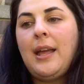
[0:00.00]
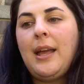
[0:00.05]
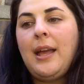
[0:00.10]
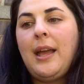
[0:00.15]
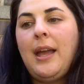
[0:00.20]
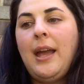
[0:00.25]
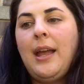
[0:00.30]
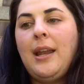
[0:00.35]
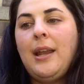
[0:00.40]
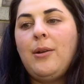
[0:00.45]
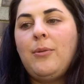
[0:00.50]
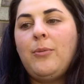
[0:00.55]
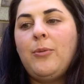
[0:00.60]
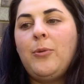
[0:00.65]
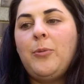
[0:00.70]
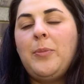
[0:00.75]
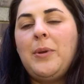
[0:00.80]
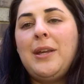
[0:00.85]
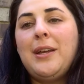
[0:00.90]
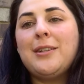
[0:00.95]
and it
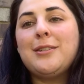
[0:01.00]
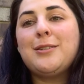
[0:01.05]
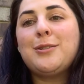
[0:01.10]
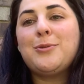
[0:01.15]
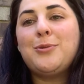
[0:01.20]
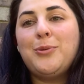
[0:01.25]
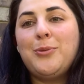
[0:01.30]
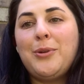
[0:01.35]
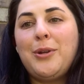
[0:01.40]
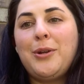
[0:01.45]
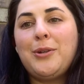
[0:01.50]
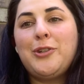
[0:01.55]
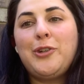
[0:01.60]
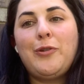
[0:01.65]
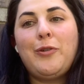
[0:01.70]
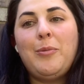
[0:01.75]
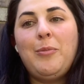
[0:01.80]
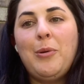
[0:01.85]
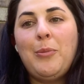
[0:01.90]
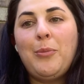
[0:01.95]
will be a school year to
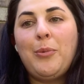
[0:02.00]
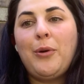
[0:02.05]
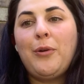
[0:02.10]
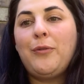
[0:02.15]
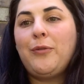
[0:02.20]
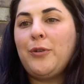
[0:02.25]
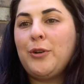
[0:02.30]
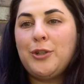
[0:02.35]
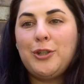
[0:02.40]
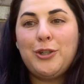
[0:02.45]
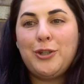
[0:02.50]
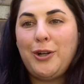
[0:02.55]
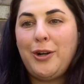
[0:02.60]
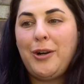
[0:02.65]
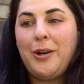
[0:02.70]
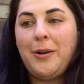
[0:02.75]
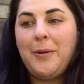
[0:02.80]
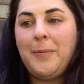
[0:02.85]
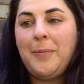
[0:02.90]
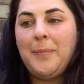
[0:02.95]
remember for
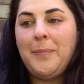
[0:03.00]
sure.